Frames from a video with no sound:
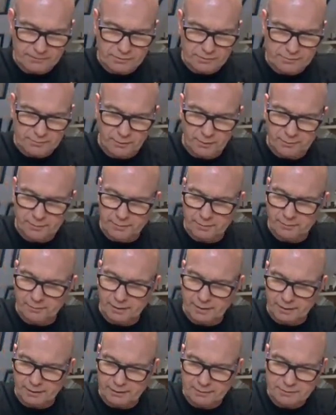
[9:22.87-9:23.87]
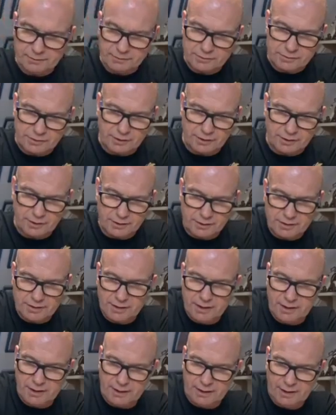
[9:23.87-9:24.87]
Just pop it back so you can
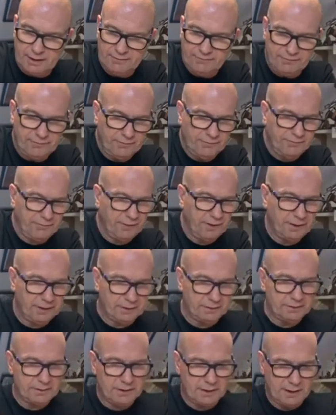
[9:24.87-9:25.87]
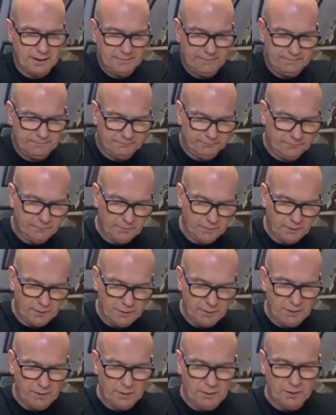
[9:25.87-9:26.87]
see it again for the final time.
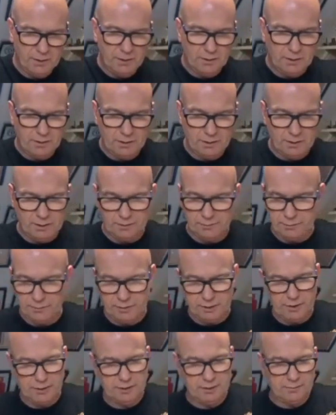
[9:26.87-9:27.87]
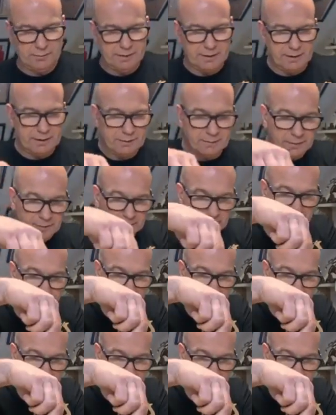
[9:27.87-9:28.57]
I'll put it all back a bit